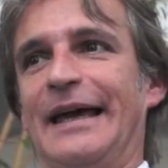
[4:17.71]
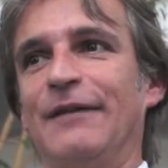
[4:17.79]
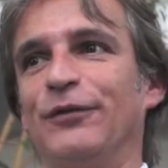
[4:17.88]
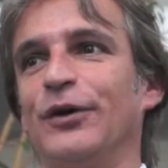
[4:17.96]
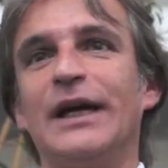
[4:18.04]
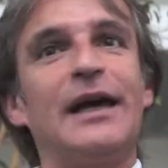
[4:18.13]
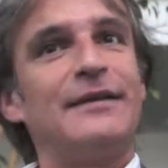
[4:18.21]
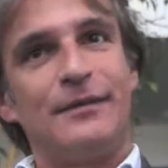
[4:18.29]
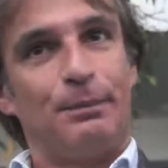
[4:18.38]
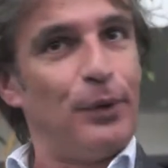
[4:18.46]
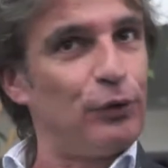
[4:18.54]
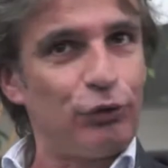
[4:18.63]
If the guy is
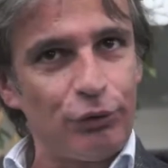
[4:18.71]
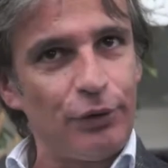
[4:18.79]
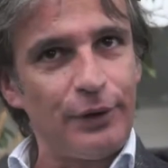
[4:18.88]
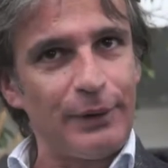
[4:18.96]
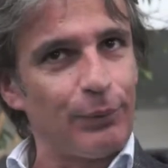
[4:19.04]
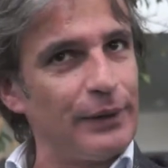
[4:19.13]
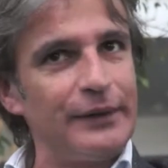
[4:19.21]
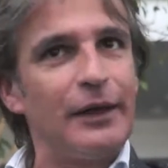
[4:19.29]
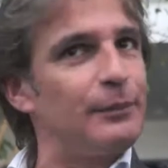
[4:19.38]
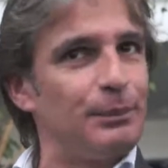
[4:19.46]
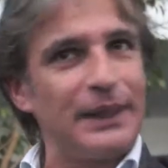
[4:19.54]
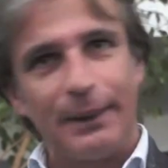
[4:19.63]
a butcher, he will
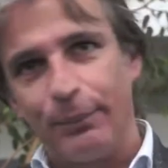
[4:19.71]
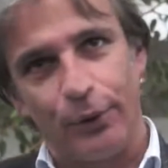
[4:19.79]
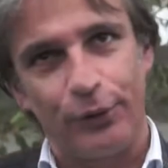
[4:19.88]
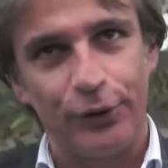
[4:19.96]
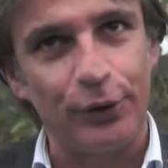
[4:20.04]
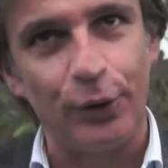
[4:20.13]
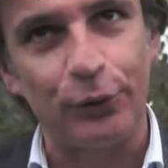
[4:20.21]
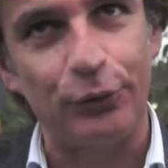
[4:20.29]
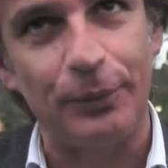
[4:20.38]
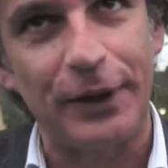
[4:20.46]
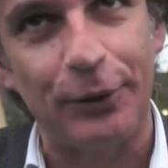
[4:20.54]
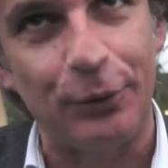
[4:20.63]
not be able,
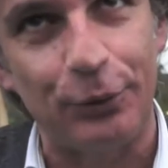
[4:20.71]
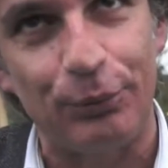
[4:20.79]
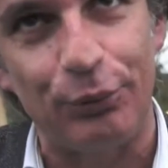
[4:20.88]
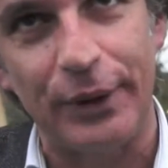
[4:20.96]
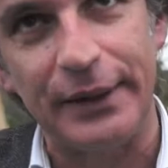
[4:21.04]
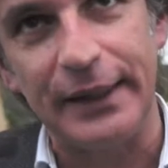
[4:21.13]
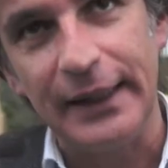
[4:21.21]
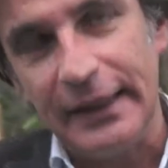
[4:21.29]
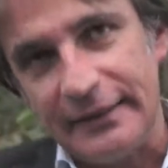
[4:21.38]
to make a good bread.